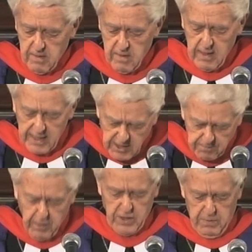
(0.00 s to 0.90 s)
Is it
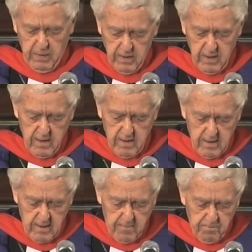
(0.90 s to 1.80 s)
possible?
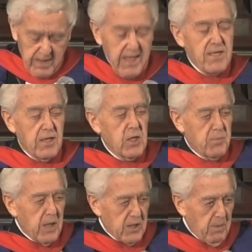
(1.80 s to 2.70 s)
Yes, it is
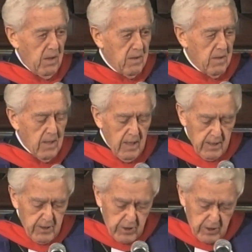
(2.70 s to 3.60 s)
possible
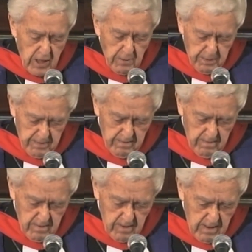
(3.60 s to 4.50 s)
to cope,
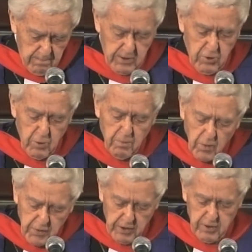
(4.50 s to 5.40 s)
but to do more
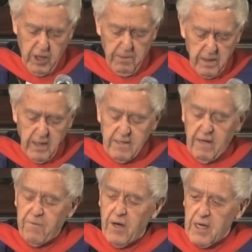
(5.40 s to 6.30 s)
than cope, to
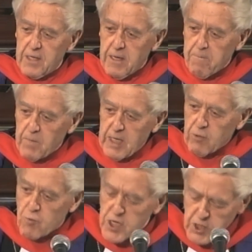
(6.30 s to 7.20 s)
find
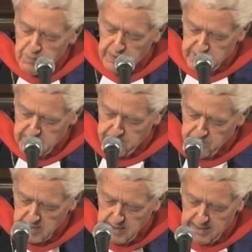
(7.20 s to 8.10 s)
enrichment
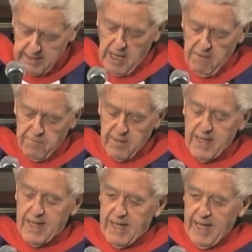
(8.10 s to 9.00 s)
in life
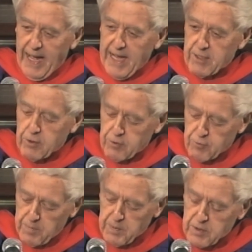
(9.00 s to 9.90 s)
and
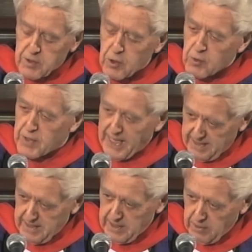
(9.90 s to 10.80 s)
contribute to that
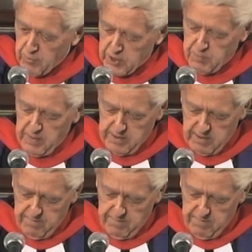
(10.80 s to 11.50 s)
enrichment.